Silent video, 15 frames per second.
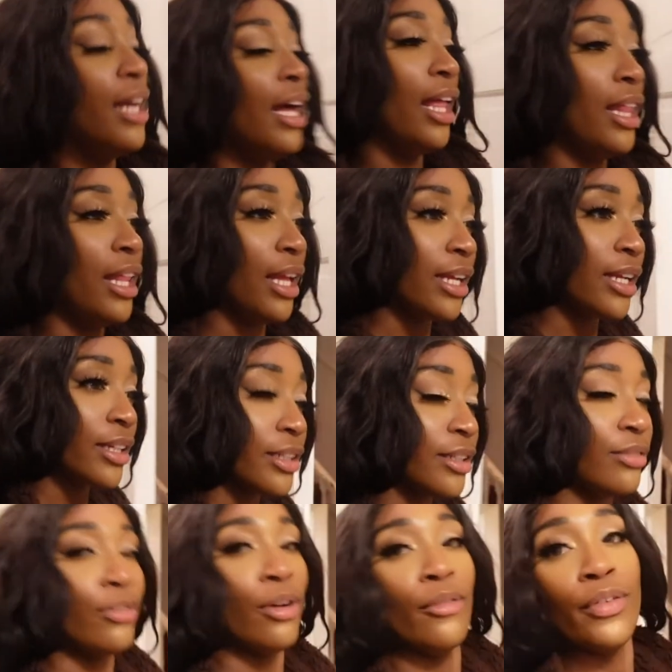and like
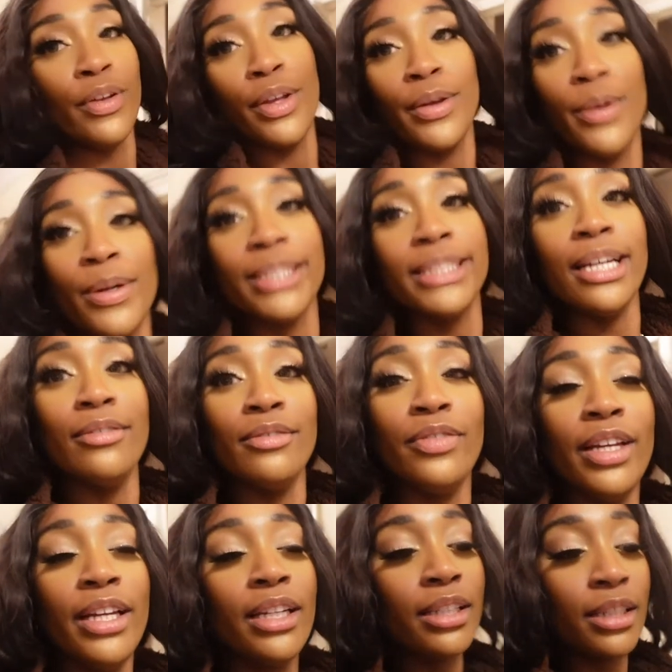review or
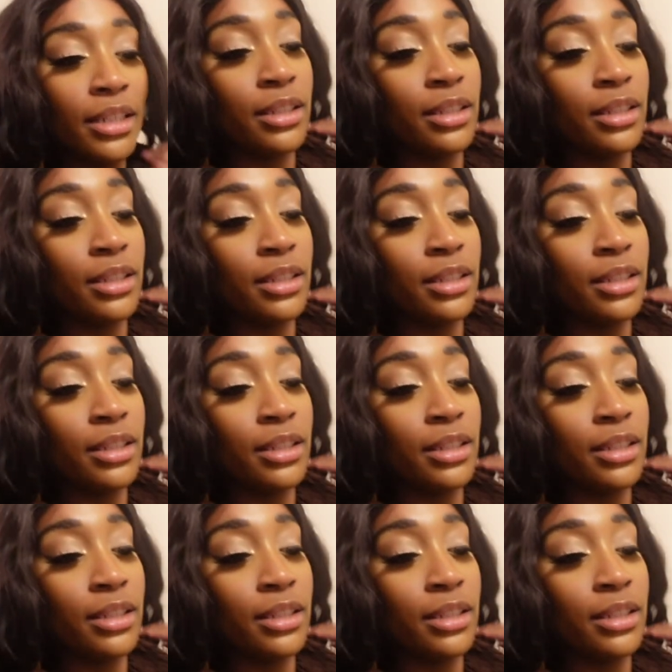something